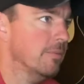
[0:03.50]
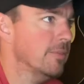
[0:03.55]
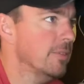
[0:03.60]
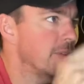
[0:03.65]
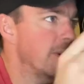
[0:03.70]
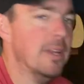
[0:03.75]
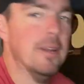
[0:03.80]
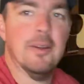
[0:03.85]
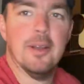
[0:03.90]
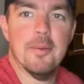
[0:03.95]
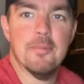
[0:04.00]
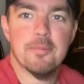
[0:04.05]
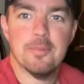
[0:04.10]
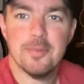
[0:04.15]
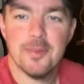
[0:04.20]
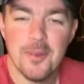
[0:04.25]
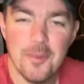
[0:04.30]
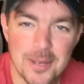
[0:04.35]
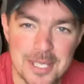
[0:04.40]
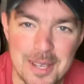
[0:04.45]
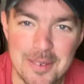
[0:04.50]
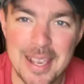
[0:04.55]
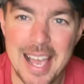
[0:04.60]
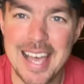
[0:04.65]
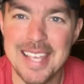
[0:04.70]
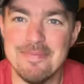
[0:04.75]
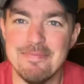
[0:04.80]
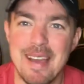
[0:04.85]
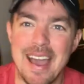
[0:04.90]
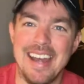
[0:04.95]
good. Okay. What's up,
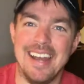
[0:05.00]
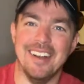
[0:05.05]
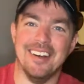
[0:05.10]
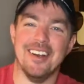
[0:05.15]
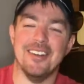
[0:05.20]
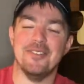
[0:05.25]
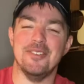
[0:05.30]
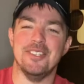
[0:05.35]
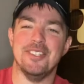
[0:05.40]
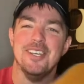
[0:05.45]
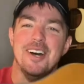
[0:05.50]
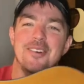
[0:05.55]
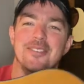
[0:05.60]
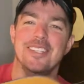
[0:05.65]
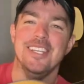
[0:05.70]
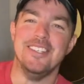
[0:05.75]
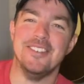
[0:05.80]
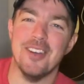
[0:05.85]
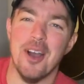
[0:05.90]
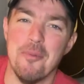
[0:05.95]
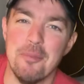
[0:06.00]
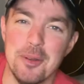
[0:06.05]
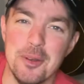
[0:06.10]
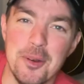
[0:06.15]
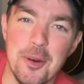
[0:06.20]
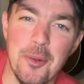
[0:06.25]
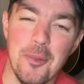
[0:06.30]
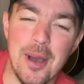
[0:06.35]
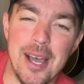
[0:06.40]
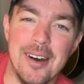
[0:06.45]
guys? Matt here, Country Song Teacher. I hope you're
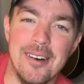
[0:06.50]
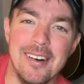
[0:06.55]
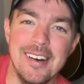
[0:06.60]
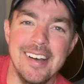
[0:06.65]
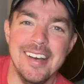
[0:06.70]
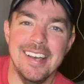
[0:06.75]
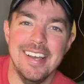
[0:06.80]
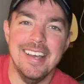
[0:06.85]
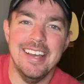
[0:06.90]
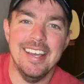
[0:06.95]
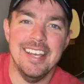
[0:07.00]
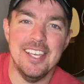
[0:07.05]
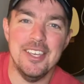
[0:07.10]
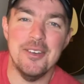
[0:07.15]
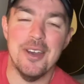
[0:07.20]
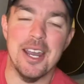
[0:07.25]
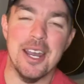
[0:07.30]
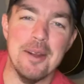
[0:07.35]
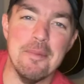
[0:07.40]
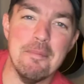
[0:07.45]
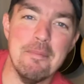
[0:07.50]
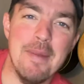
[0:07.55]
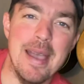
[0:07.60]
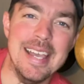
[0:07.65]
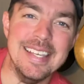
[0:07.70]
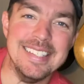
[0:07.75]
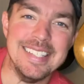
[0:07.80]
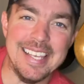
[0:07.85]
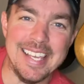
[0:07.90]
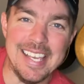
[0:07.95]
doing well. You had an
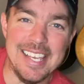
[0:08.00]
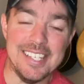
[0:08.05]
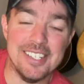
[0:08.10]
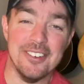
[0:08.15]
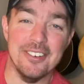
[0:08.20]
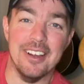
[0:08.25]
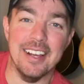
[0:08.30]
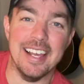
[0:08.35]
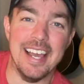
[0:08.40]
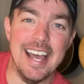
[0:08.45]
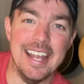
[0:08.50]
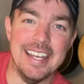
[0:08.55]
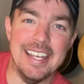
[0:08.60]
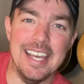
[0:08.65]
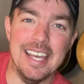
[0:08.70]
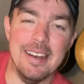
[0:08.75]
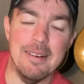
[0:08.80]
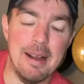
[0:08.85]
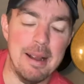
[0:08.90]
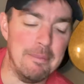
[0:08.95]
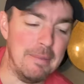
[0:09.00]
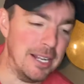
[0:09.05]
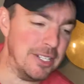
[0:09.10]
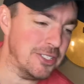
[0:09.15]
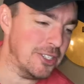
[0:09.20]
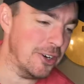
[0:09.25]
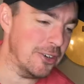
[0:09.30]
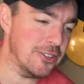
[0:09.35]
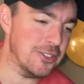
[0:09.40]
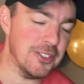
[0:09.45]
amazing Easter like I did. My
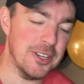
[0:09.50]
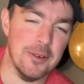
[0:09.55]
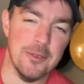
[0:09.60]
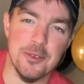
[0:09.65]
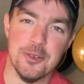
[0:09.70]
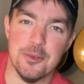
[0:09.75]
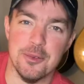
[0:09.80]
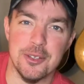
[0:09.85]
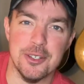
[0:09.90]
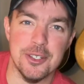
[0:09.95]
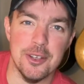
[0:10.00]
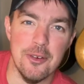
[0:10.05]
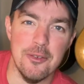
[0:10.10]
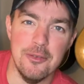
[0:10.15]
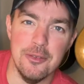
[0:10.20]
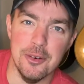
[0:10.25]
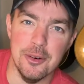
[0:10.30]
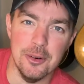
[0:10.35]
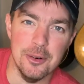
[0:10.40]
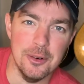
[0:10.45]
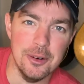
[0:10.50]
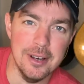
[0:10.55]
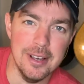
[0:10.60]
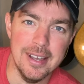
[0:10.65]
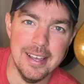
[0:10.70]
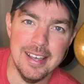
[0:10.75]
church service was so full.